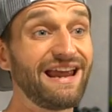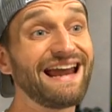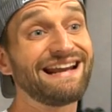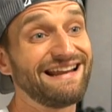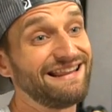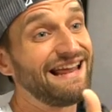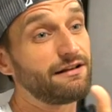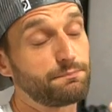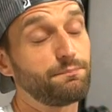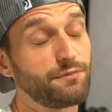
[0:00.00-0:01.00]
and
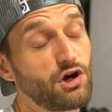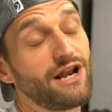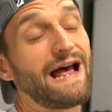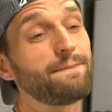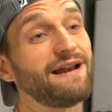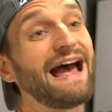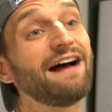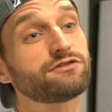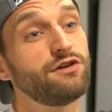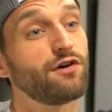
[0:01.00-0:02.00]
that could happen
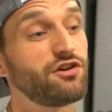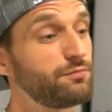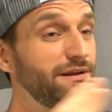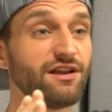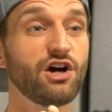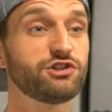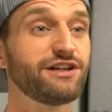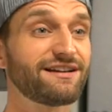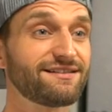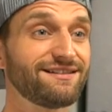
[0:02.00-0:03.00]
after you've already spent the
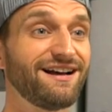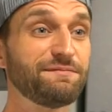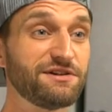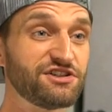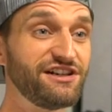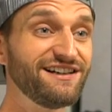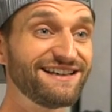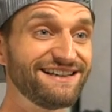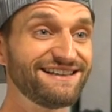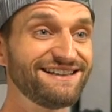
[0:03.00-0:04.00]
100x the time engineering
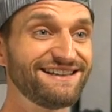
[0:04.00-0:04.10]
it.